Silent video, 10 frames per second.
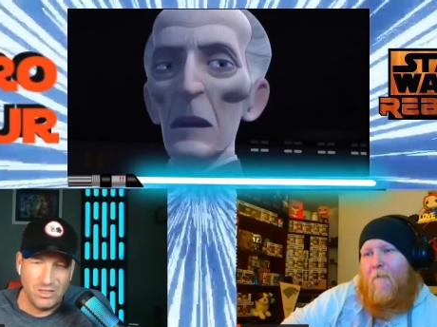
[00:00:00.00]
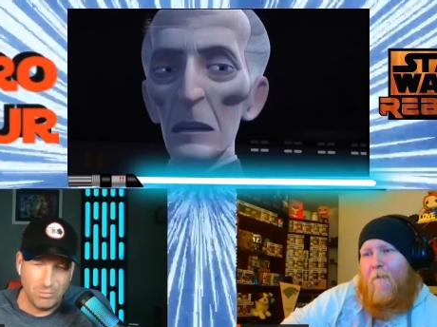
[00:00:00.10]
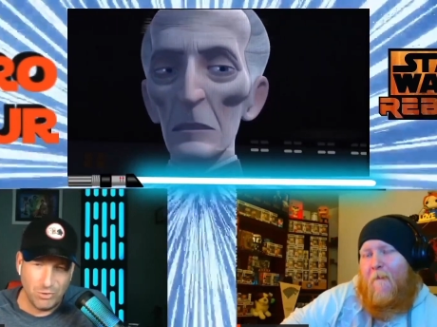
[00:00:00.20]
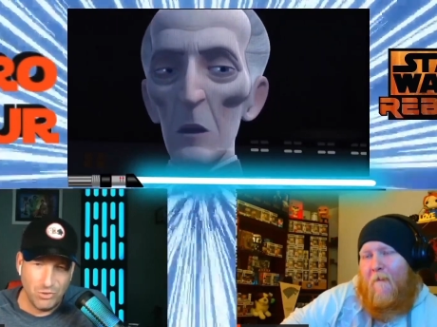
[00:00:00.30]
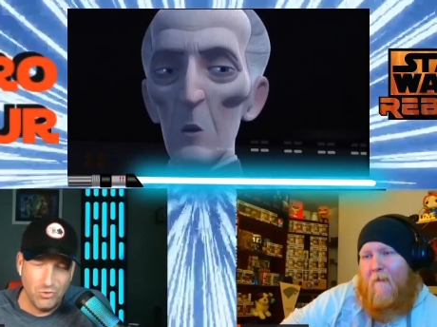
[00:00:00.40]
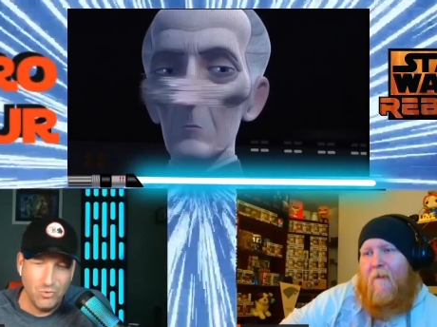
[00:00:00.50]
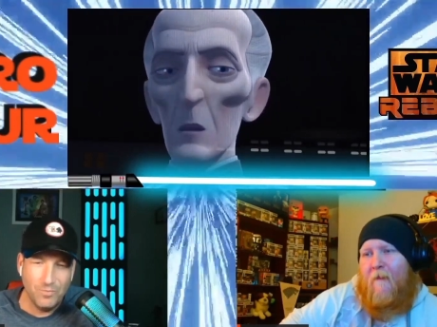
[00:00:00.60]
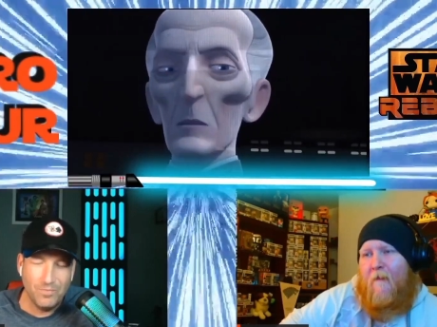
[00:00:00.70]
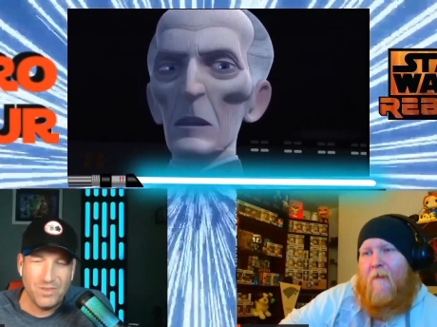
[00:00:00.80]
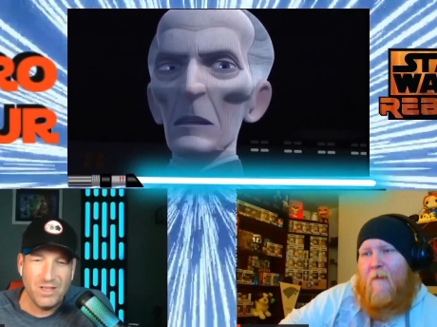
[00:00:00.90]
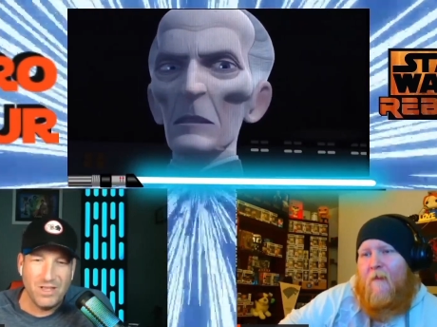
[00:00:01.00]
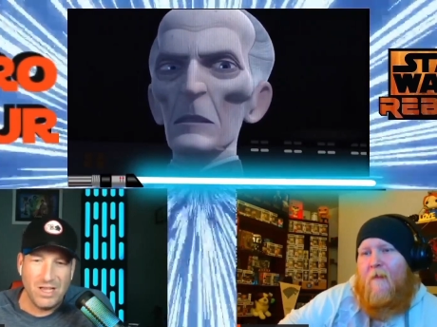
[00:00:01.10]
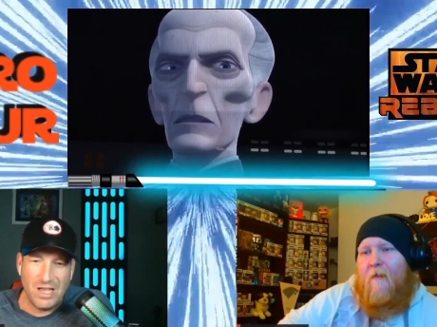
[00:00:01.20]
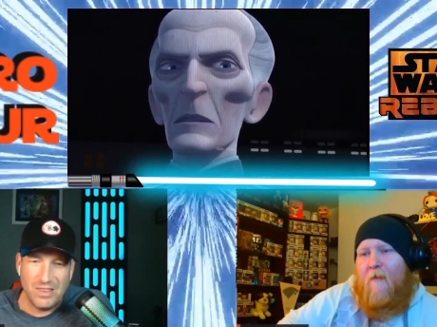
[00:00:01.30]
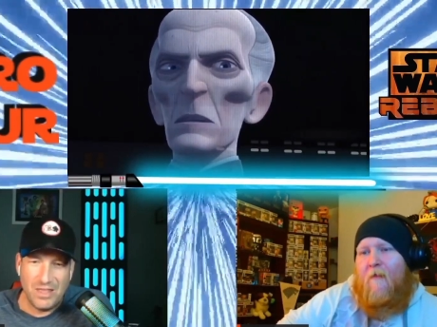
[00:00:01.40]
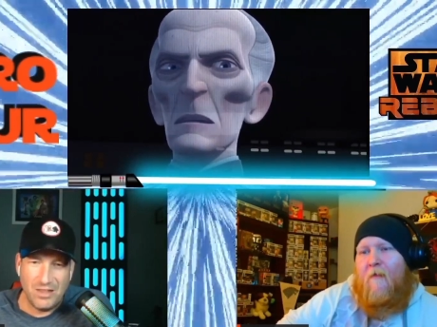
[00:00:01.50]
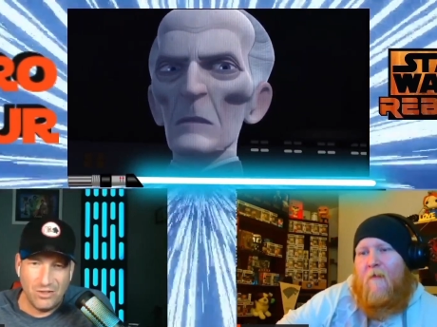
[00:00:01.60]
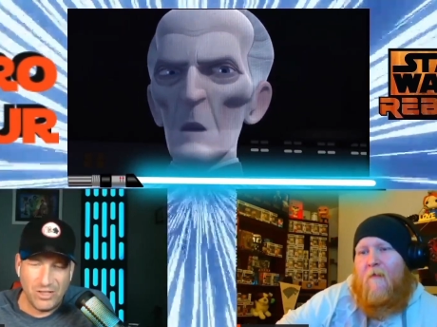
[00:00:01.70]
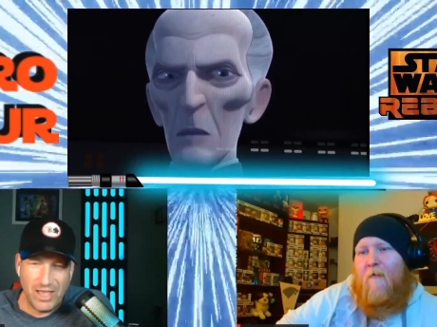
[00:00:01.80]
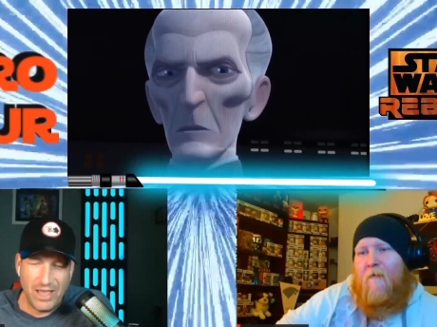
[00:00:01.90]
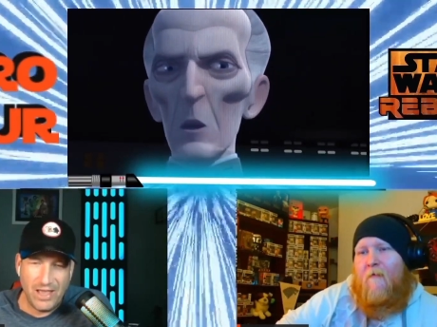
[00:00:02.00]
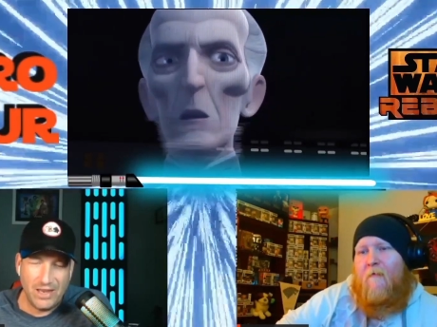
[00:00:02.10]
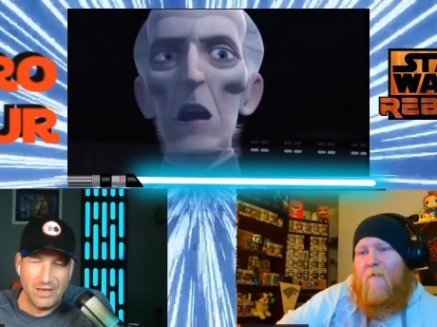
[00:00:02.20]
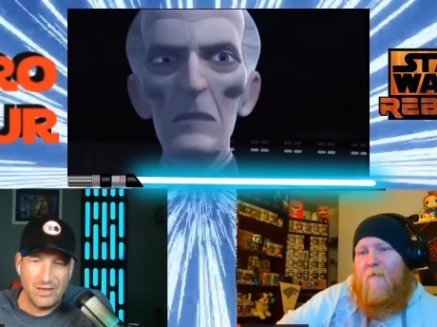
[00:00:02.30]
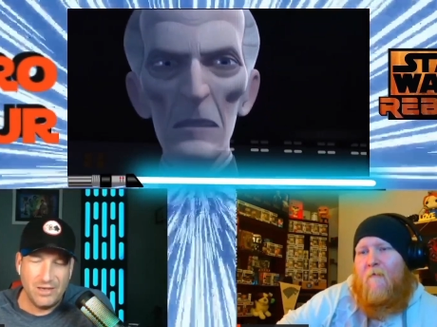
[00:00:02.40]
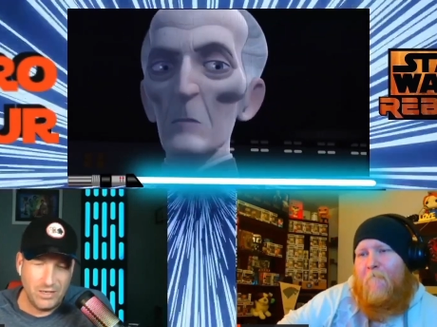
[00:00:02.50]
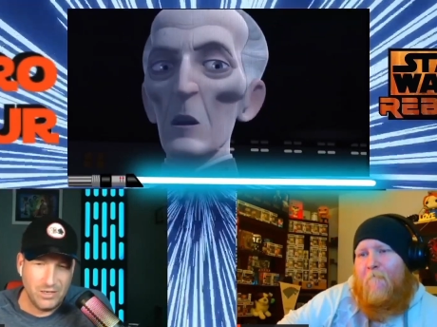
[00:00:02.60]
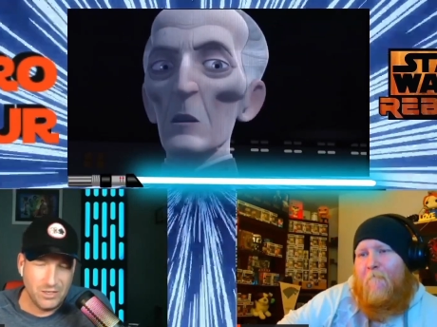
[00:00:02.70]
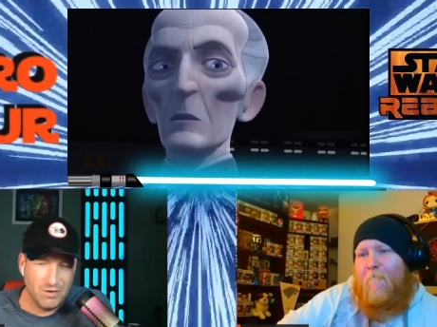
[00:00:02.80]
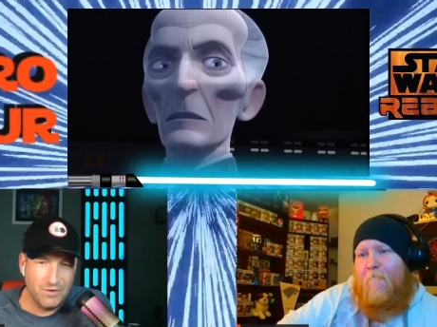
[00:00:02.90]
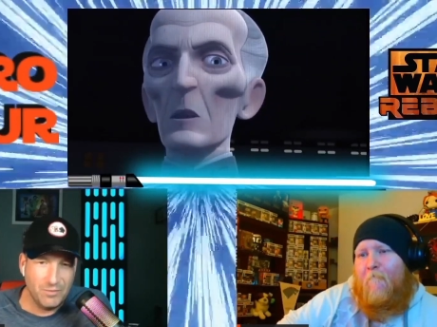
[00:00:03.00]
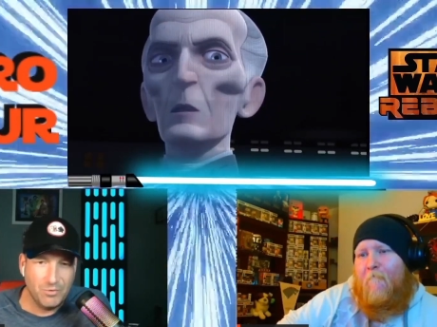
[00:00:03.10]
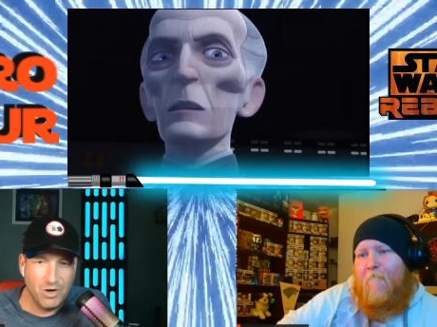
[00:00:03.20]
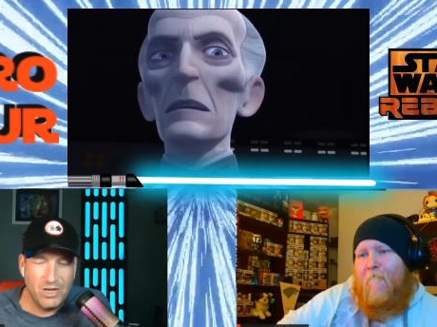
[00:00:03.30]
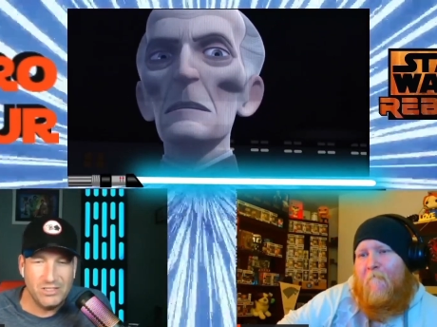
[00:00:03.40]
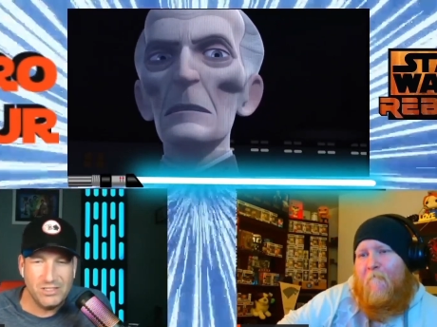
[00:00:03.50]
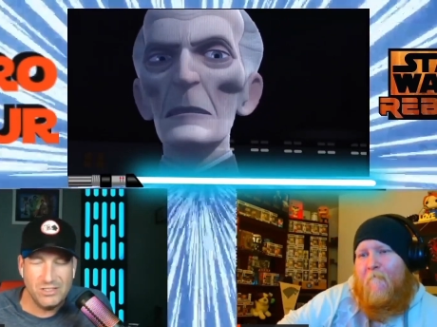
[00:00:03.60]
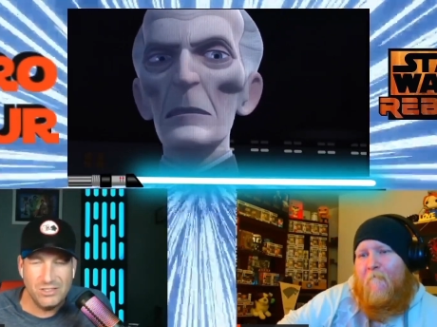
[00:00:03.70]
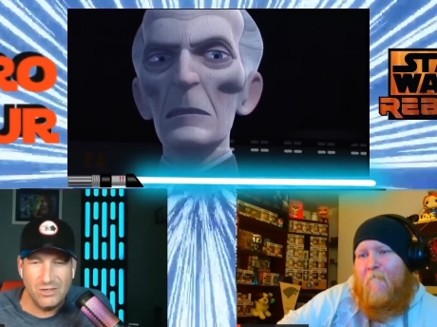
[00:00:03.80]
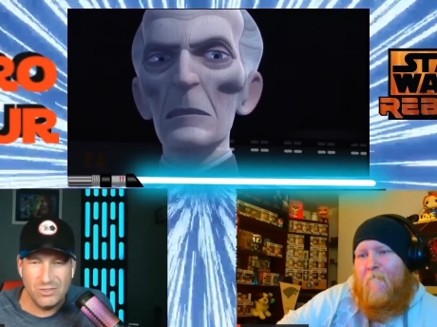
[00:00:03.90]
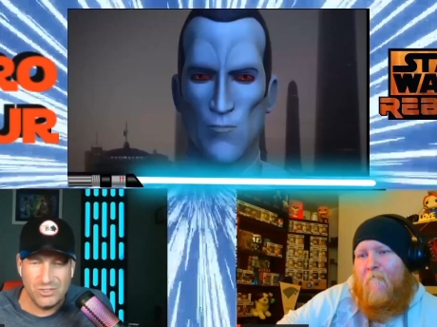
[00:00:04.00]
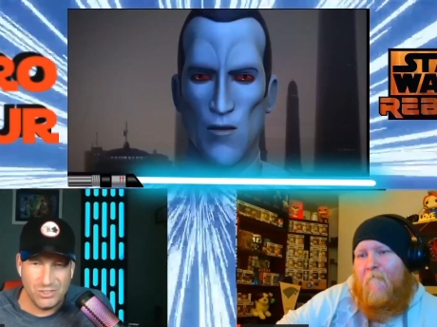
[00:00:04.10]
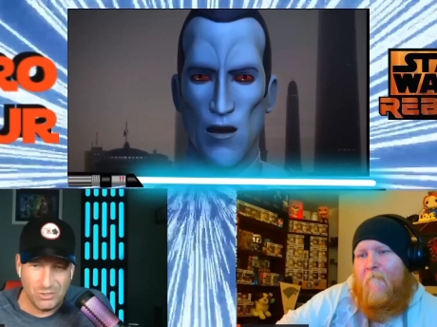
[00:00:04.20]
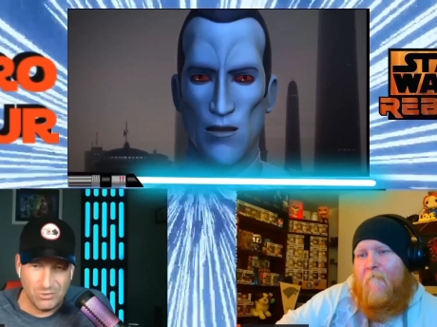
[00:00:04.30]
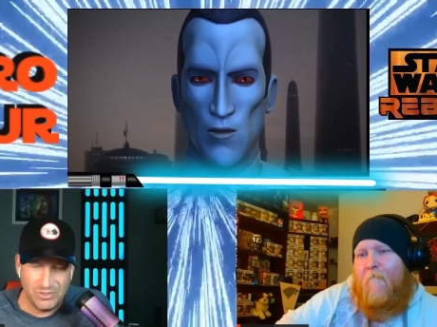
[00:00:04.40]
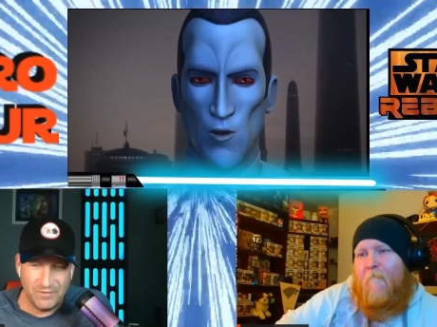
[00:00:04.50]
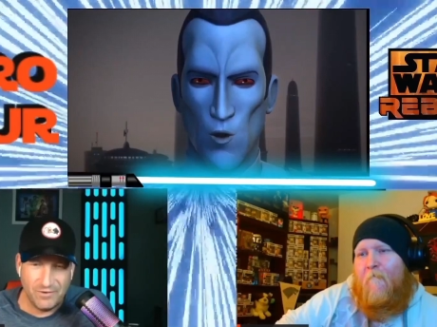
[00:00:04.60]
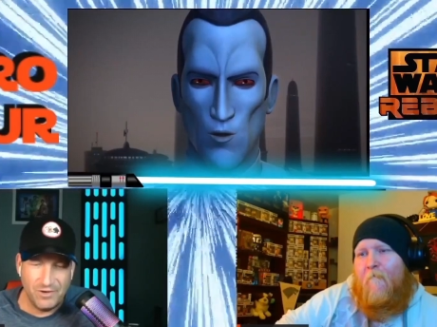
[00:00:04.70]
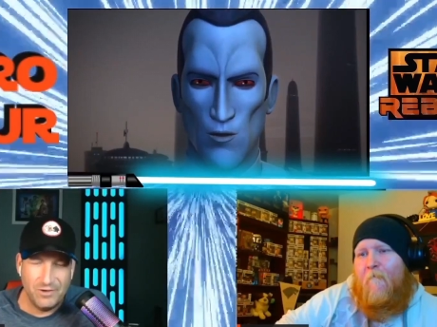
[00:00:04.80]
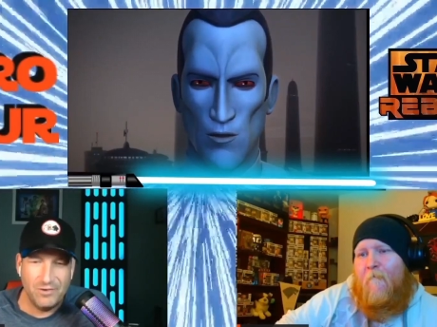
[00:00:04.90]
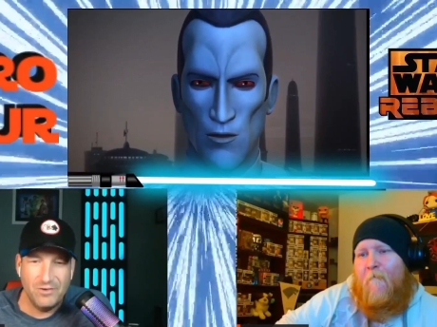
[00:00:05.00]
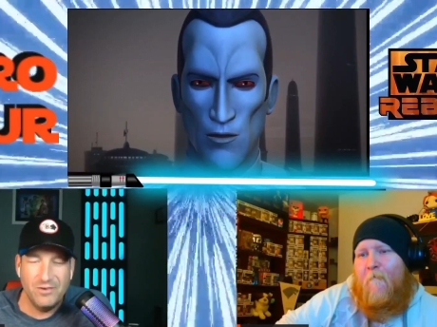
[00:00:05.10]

Speaker 1: and the blue. And then look at, at Governor Price. Hers is a little different.